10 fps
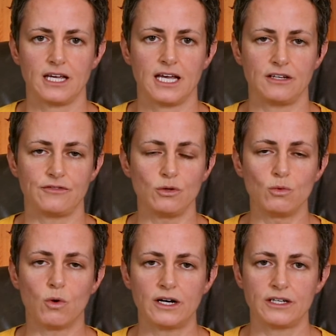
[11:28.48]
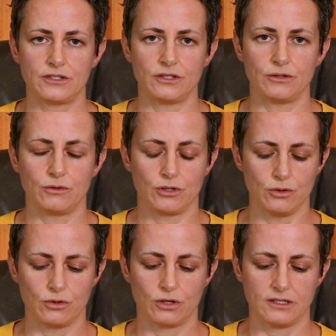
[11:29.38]
And if you wanted to,
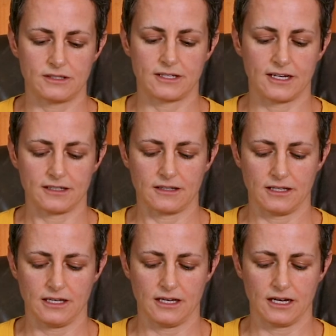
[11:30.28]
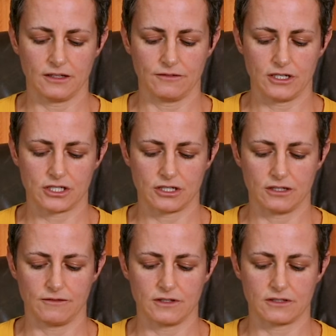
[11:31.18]
you could set the elevation
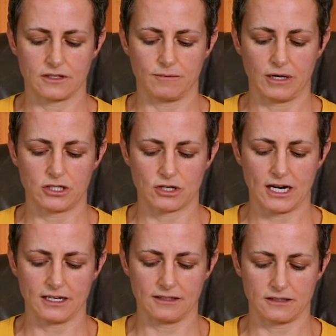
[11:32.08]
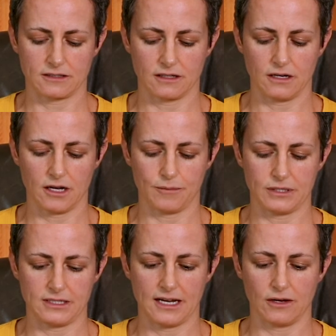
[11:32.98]
of the sun by dragging the sun up
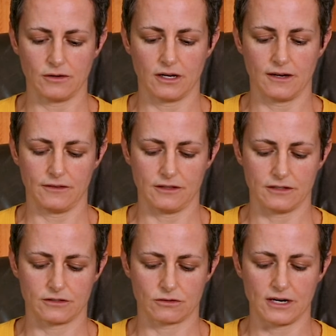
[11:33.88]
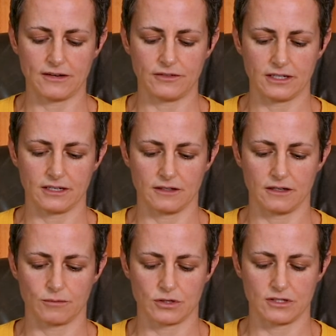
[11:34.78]
and down on this graphic, and the
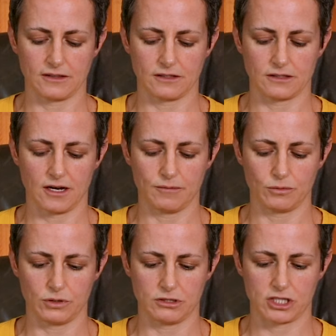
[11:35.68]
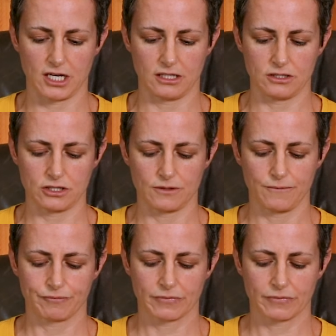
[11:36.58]
numbers at the top would change.